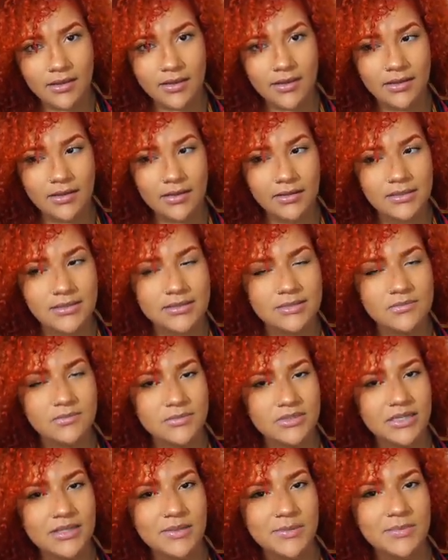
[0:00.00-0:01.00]
and
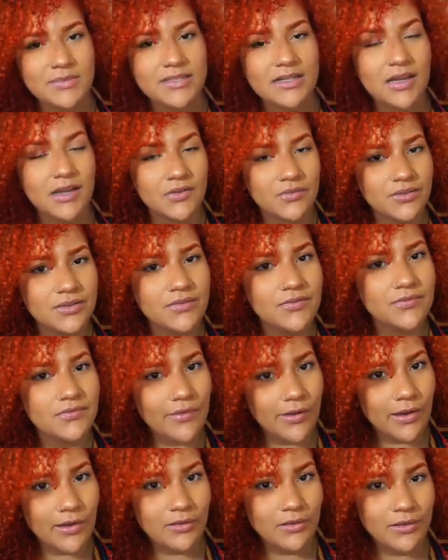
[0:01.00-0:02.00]
sometimes every
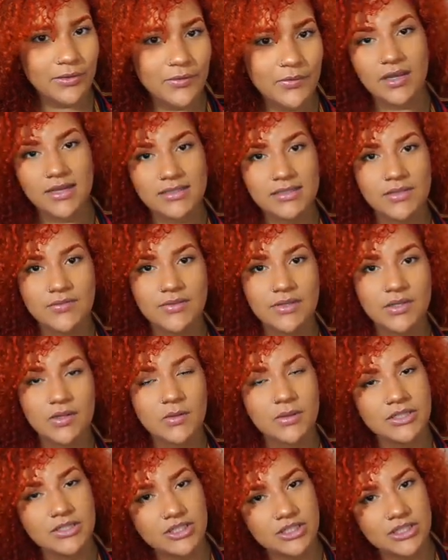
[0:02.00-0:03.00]
follow. If you guys have any
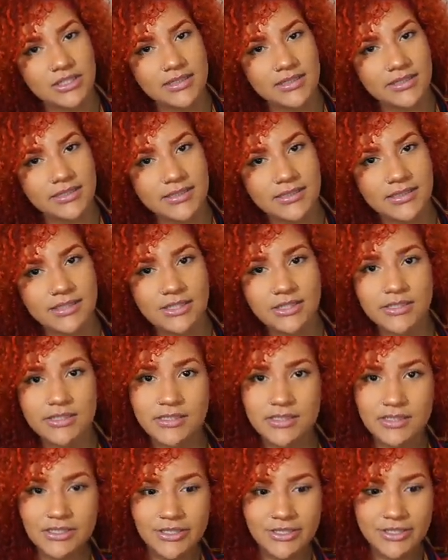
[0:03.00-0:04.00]
questions,
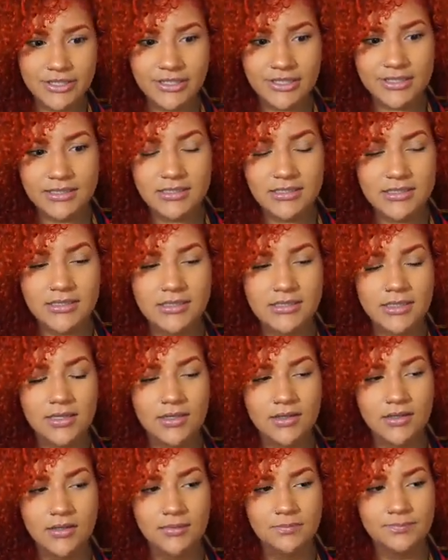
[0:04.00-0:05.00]
concerns,
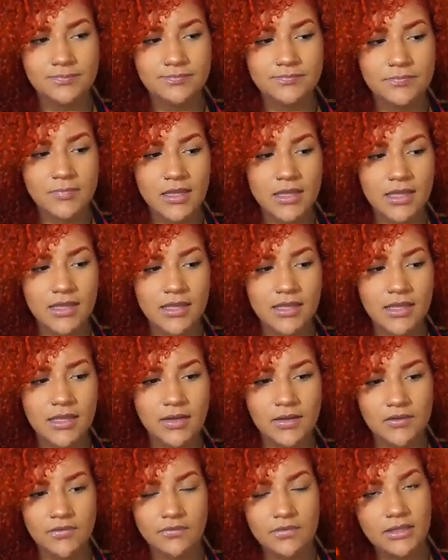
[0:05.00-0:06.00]

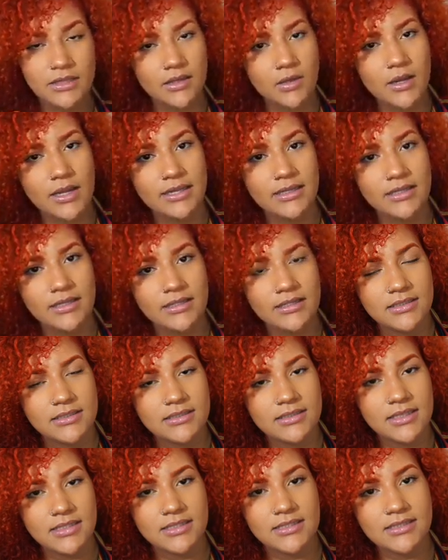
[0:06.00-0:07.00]
video
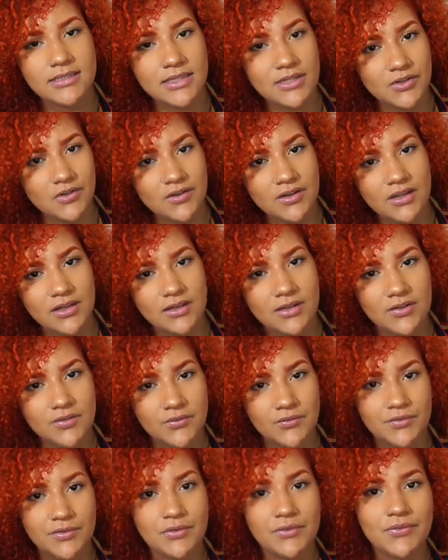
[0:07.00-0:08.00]
ideas, etc., then
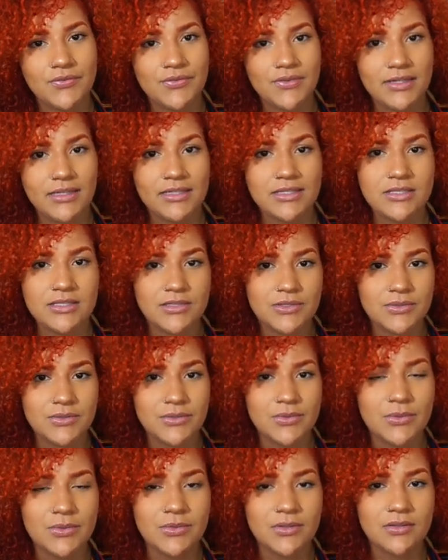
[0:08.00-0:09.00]
feel free
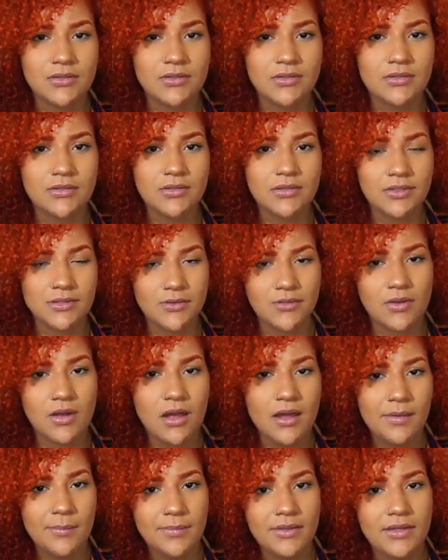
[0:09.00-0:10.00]
to, you know,
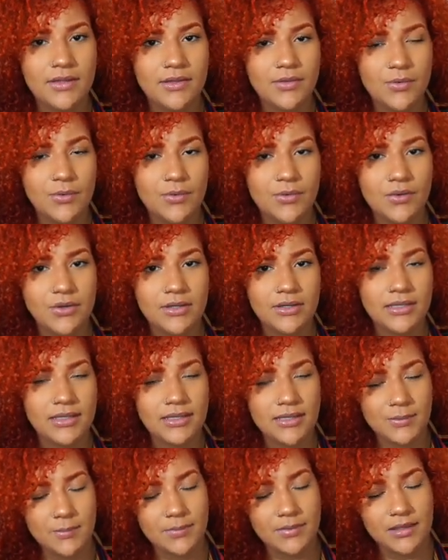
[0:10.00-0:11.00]
comment or
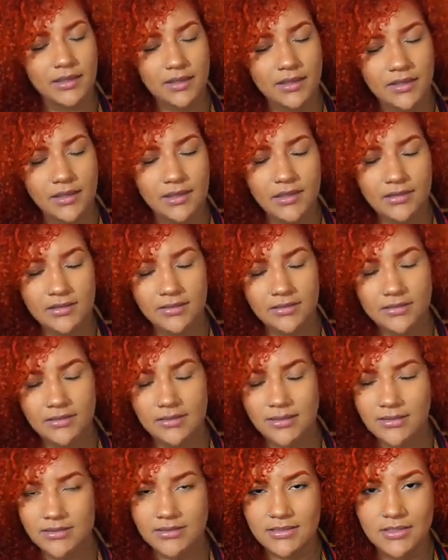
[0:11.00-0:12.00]
DM me,
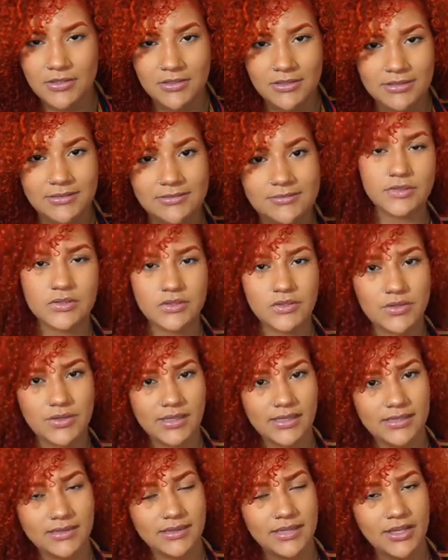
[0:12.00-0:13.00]
etc. So
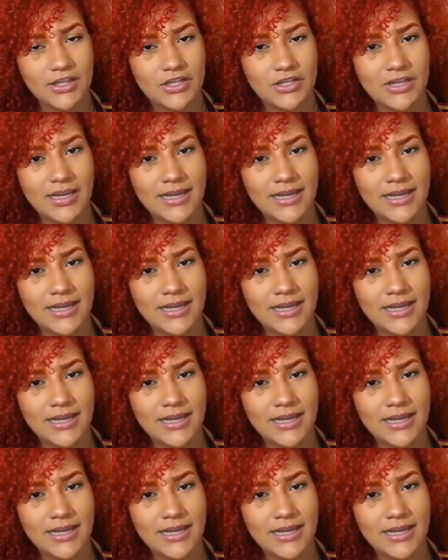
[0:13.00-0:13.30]
again, thank you